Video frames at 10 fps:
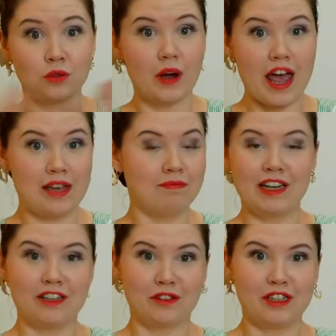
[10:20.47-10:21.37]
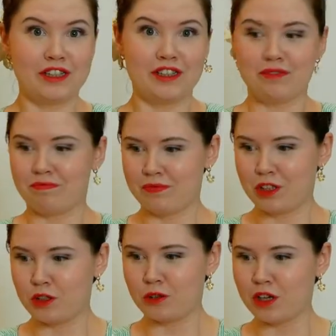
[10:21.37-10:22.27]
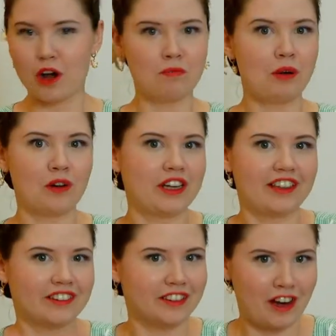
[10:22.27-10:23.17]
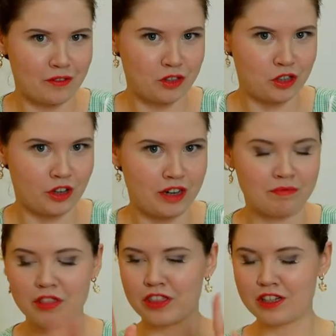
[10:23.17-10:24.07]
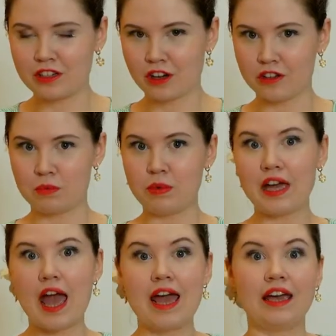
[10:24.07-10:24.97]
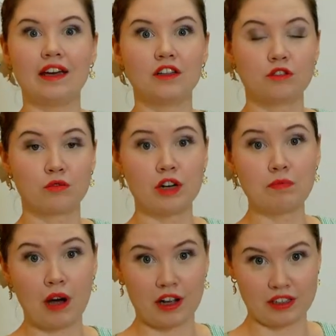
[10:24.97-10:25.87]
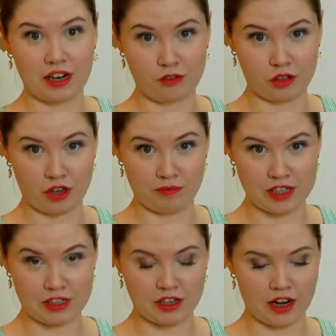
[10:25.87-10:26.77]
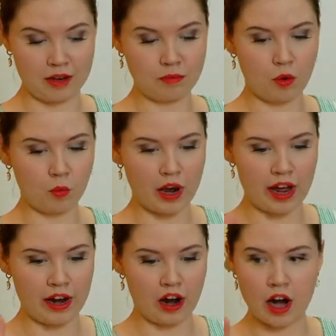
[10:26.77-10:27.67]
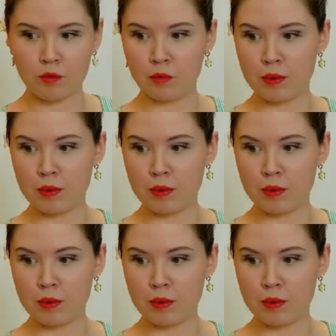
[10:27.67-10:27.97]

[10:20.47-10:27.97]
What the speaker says: a millinery studio blocking live stream. This is going to be a three-part live stream this time where I will be